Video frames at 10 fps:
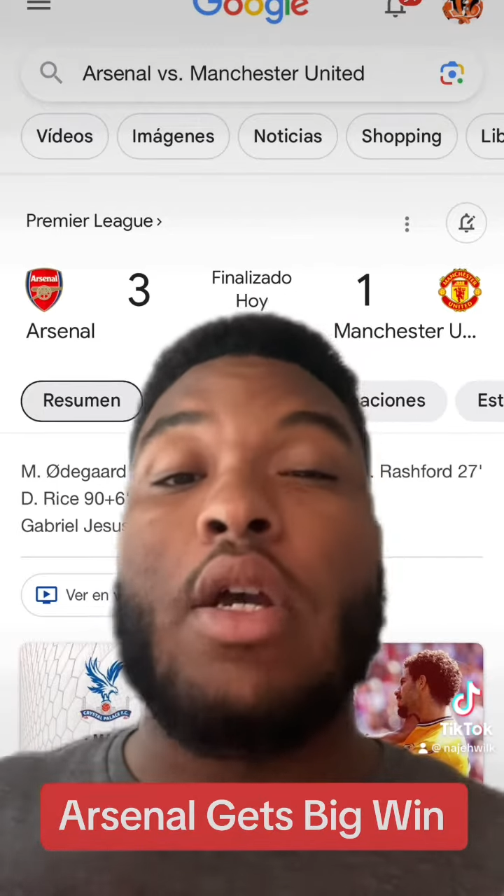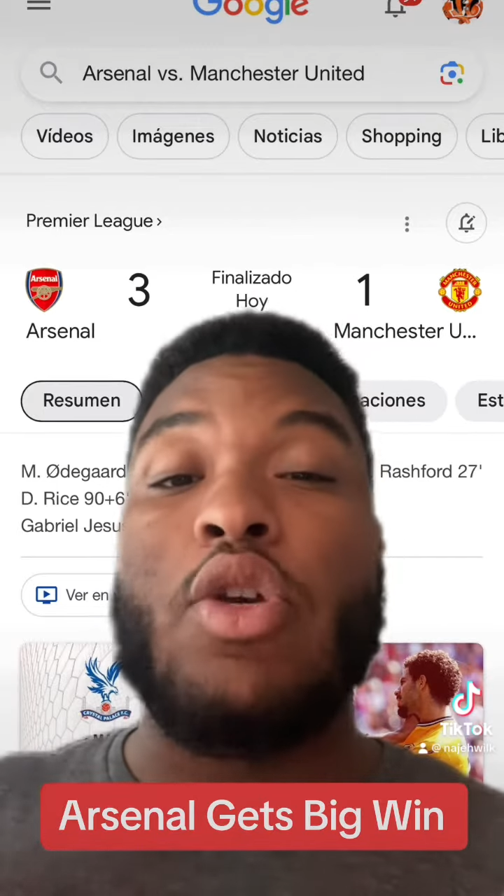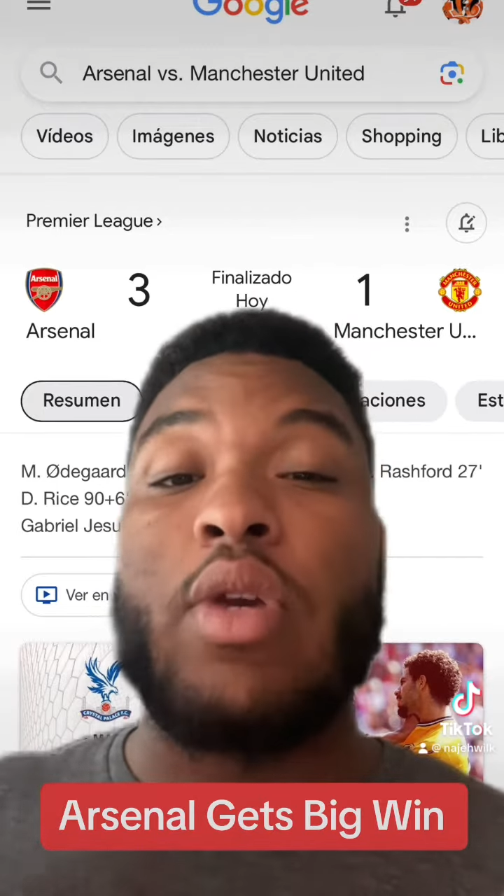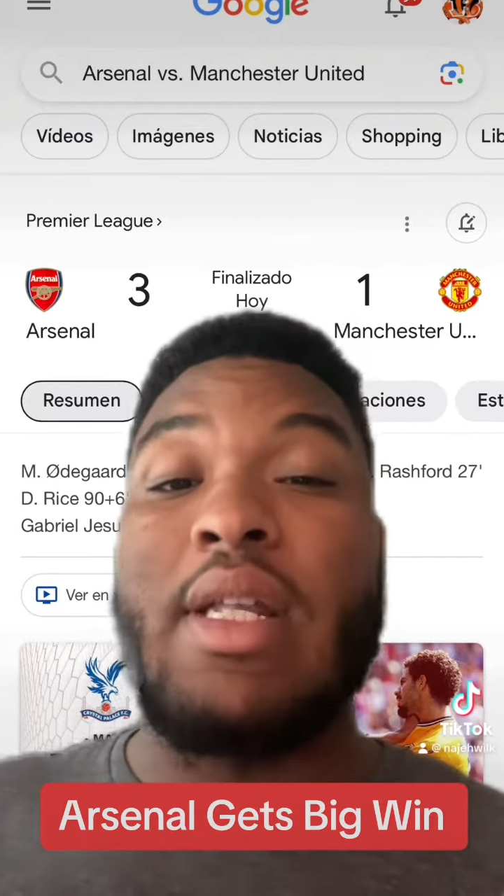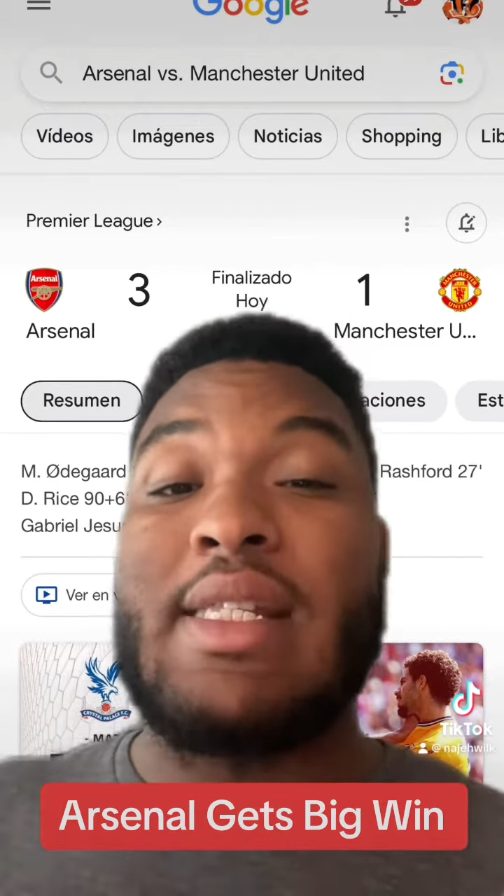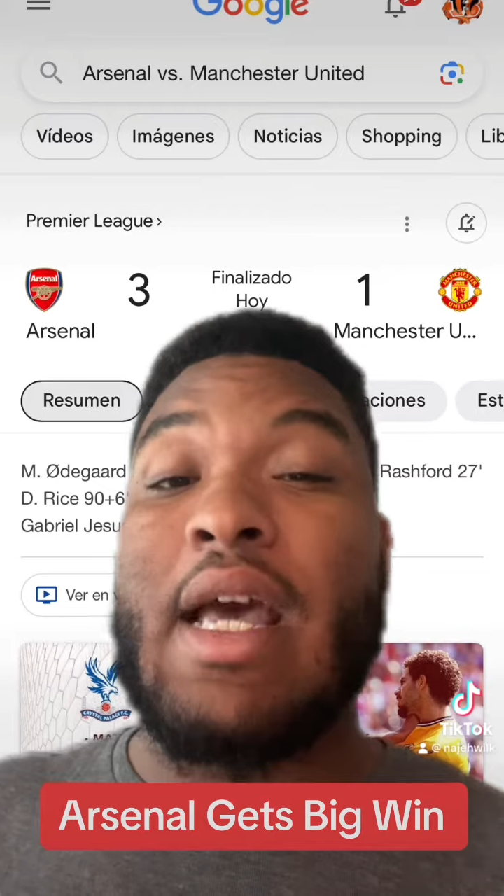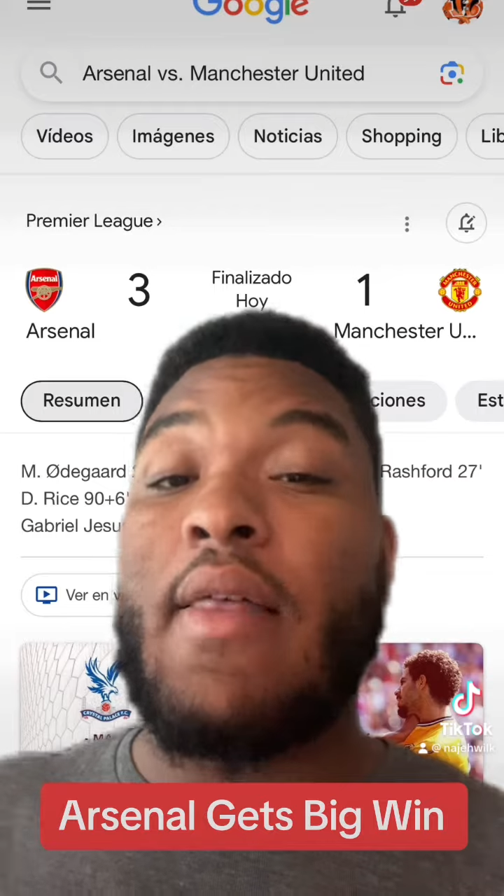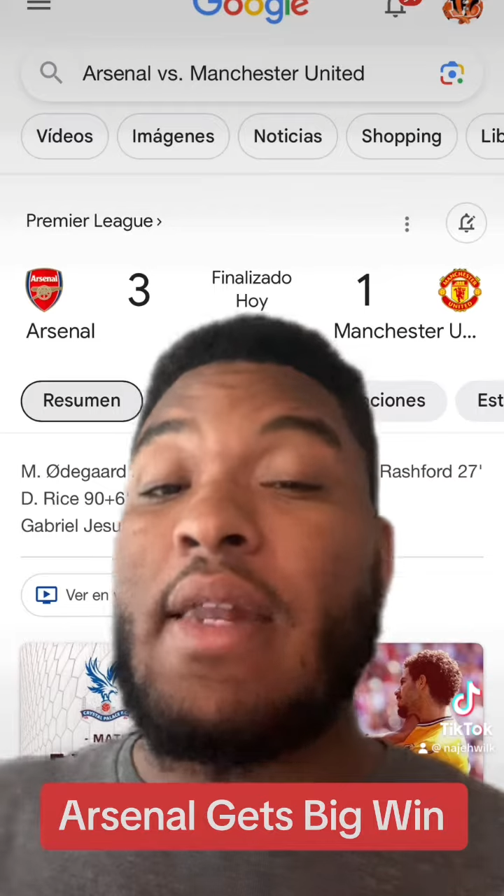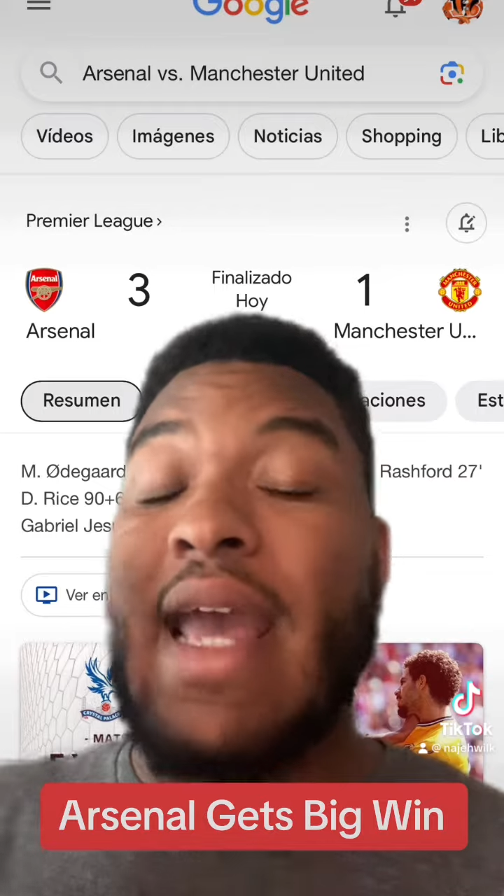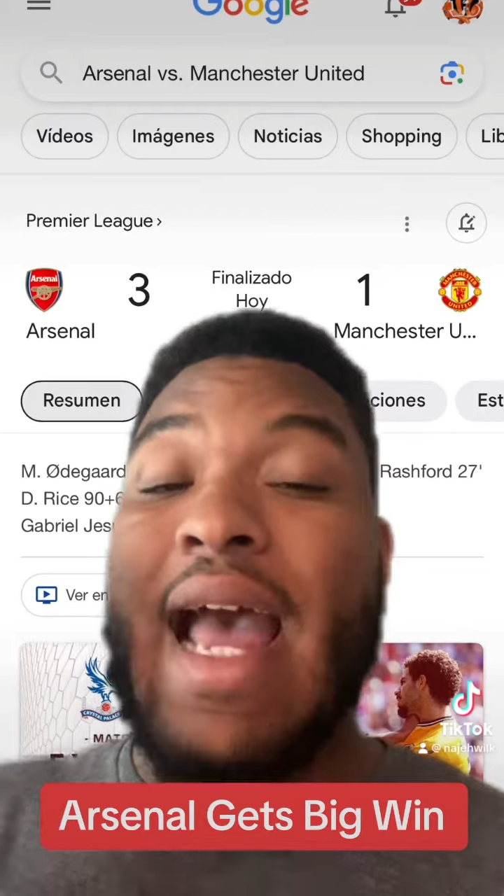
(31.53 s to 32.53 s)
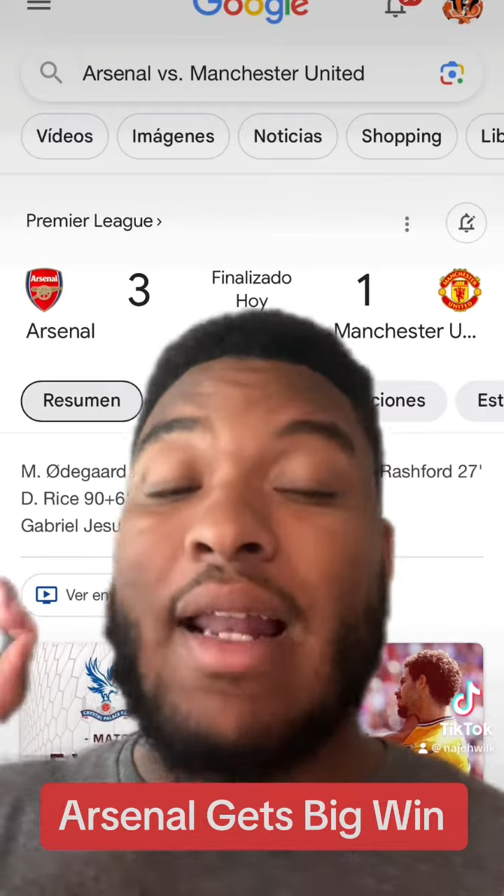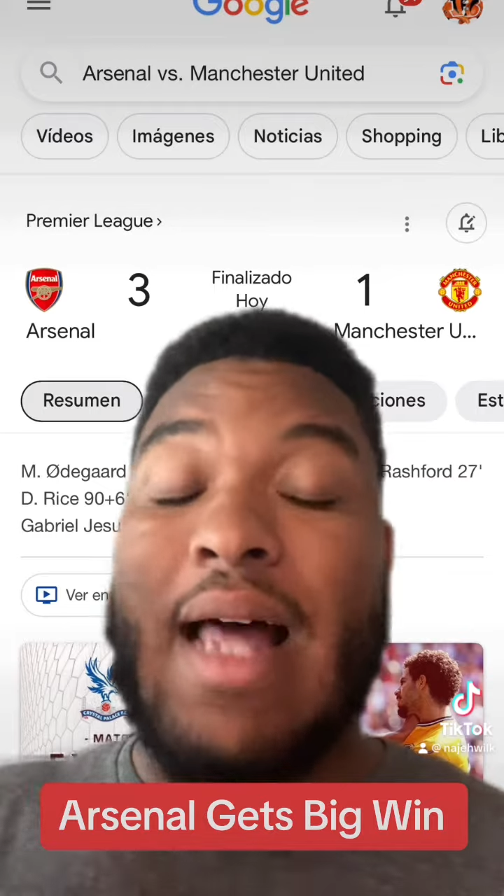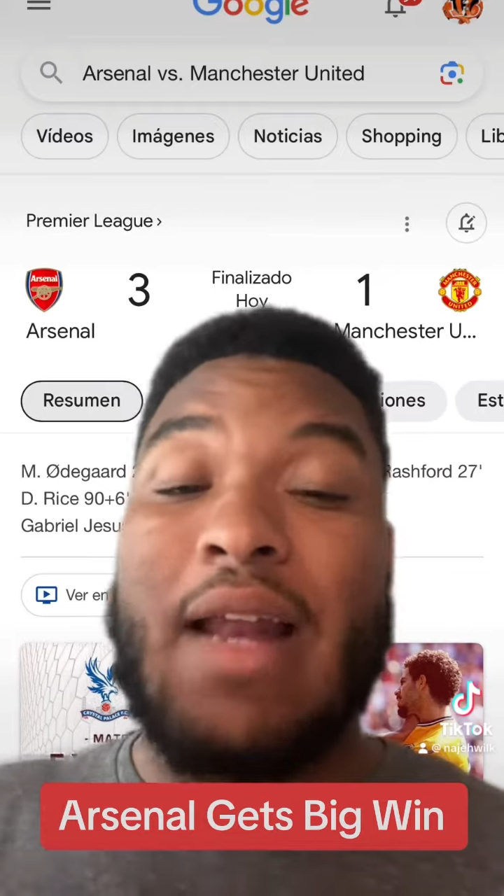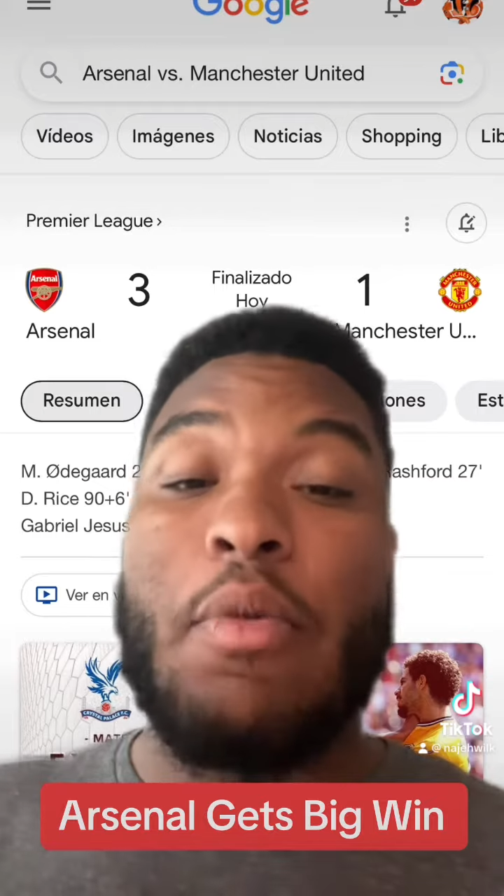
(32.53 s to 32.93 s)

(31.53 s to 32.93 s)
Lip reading: You could tell that they had a lot